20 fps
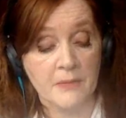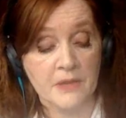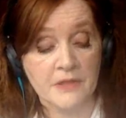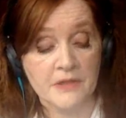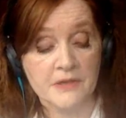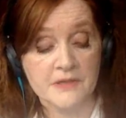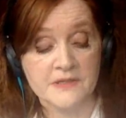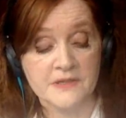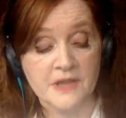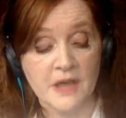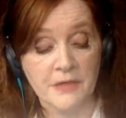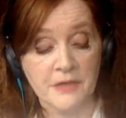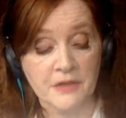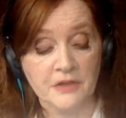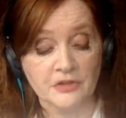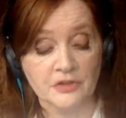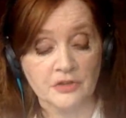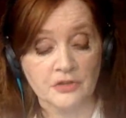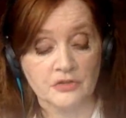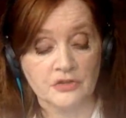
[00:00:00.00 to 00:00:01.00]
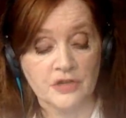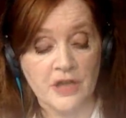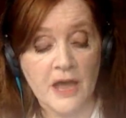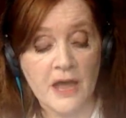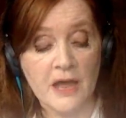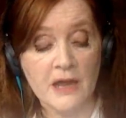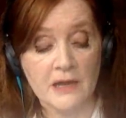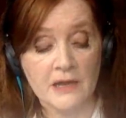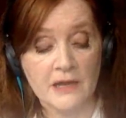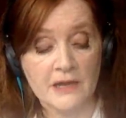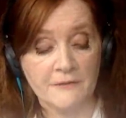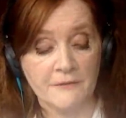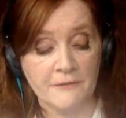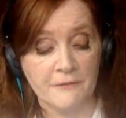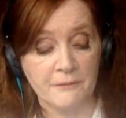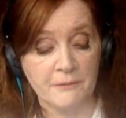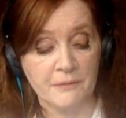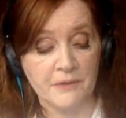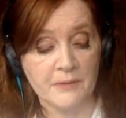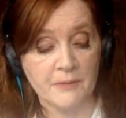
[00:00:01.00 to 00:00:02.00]
I mean, there's nothing to tell.
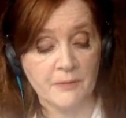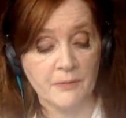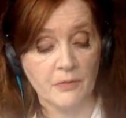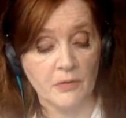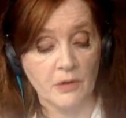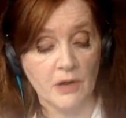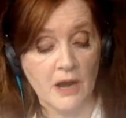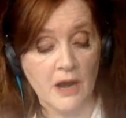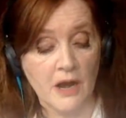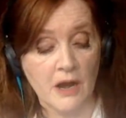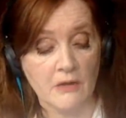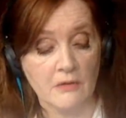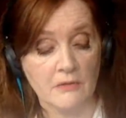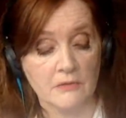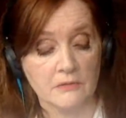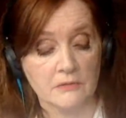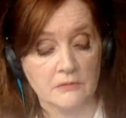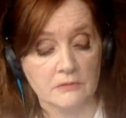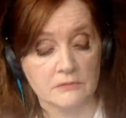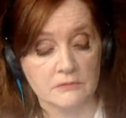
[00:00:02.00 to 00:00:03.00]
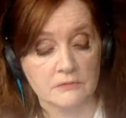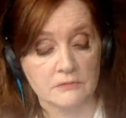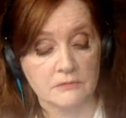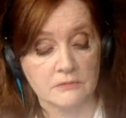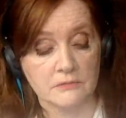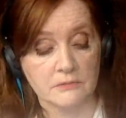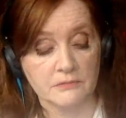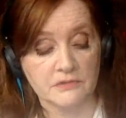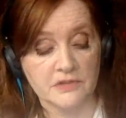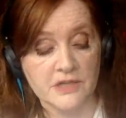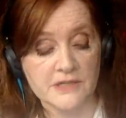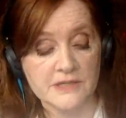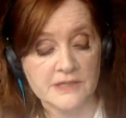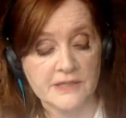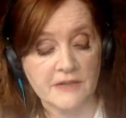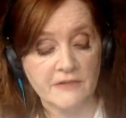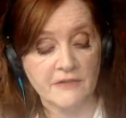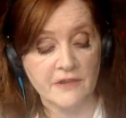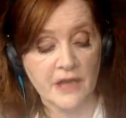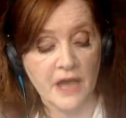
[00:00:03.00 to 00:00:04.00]
If people are
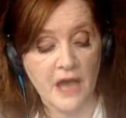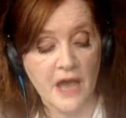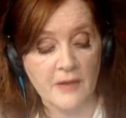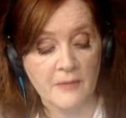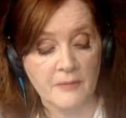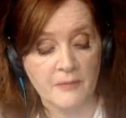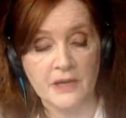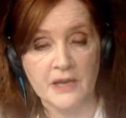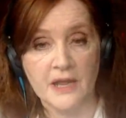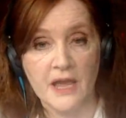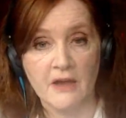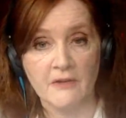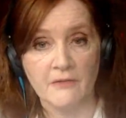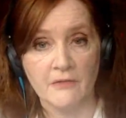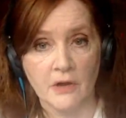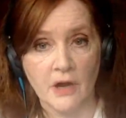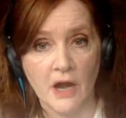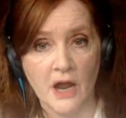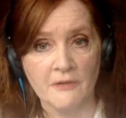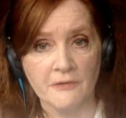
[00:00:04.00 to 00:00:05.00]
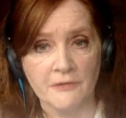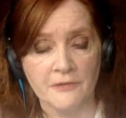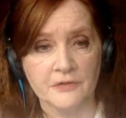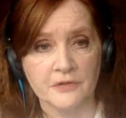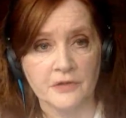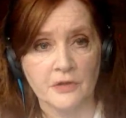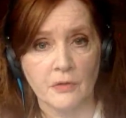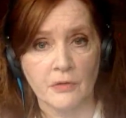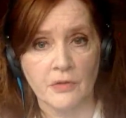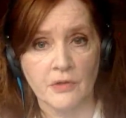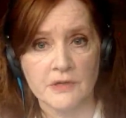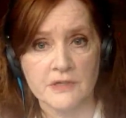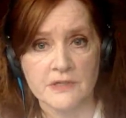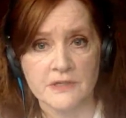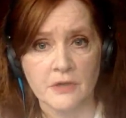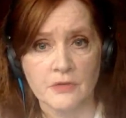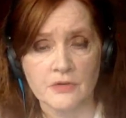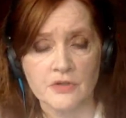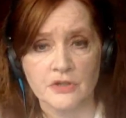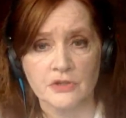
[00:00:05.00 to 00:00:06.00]
just living happily ever after, there
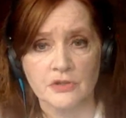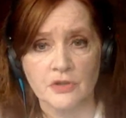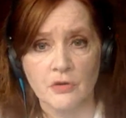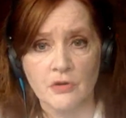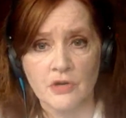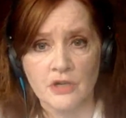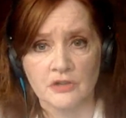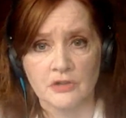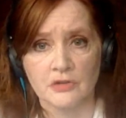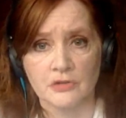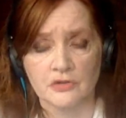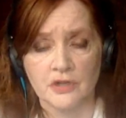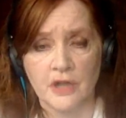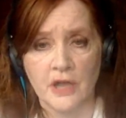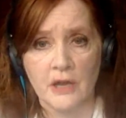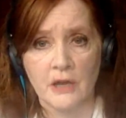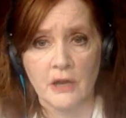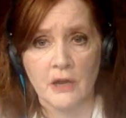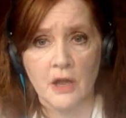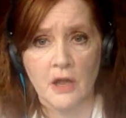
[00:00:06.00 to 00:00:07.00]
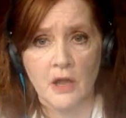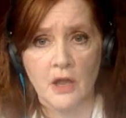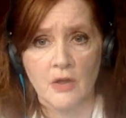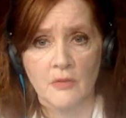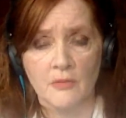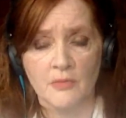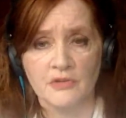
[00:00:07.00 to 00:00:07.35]
is no story to tell.